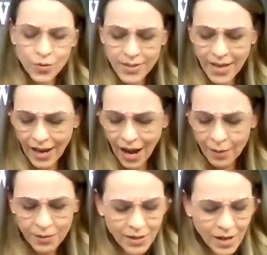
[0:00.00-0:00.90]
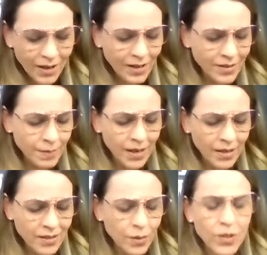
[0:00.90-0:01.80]
say, I, I guess my
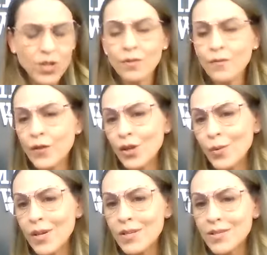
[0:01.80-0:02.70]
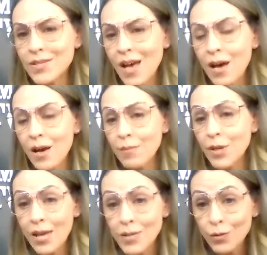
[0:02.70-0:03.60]
next question for you is, um,
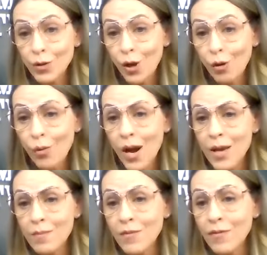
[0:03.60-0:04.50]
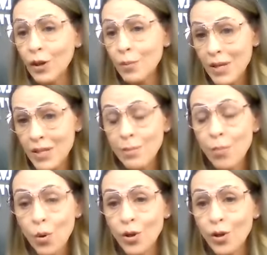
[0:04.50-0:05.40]
as you know, I'm a very big
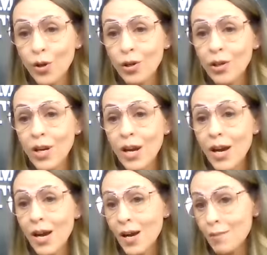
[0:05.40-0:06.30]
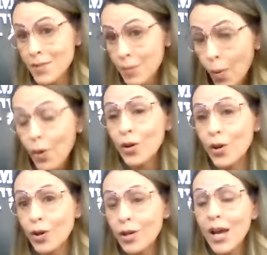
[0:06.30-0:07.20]
support her, um, support
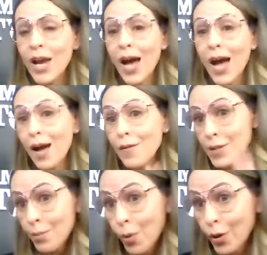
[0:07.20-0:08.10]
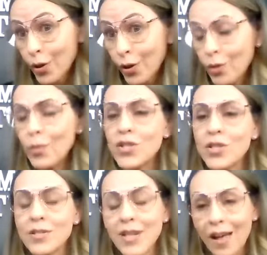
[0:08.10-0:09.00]
her, of support her, which
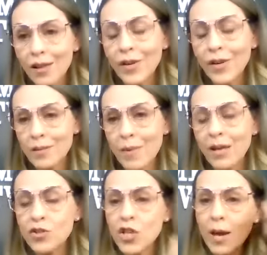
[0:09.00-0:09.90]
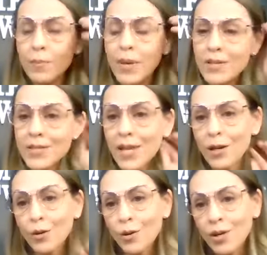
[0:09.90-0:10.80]
is to elevate the male champions that
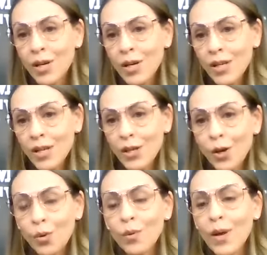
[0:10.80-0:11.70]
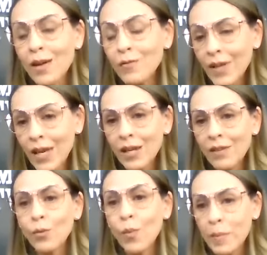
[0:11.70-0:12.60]
are, you know, advocating
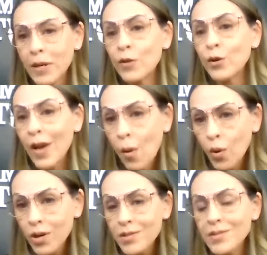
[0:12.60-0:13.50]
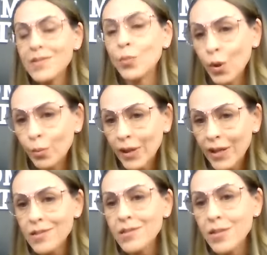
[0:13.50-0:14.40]
for women in their networks, their
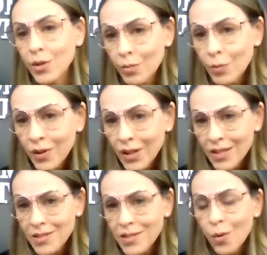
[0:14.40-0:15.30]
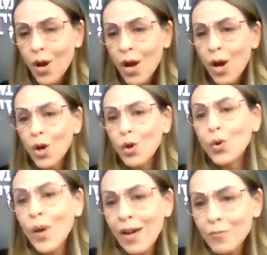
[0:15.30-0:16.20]
workplaces, and their communities. So
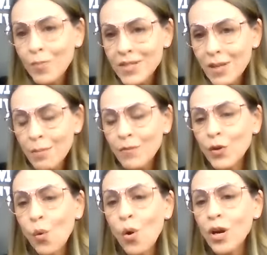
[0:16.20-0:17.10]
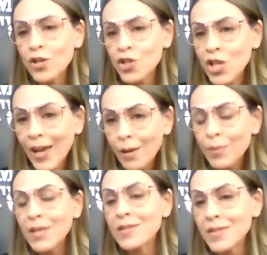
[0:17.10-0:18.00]
who have been some of your
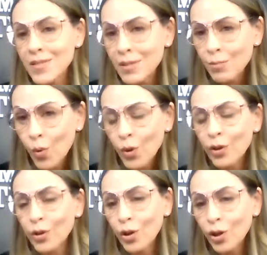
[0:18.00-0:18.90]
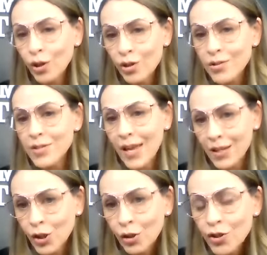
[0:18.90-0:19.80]
champions and support hers
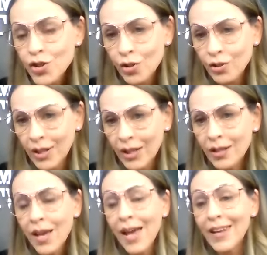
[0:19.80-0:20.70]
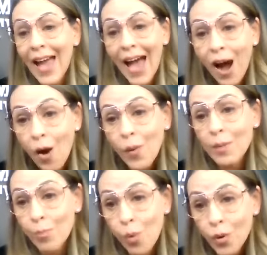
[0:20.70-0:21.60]
in your journey, and how
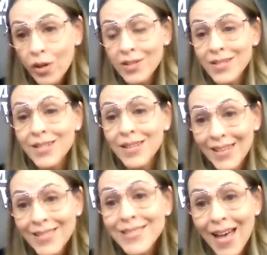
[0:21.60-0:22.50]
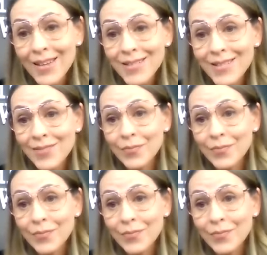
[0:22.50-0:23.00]
important is that?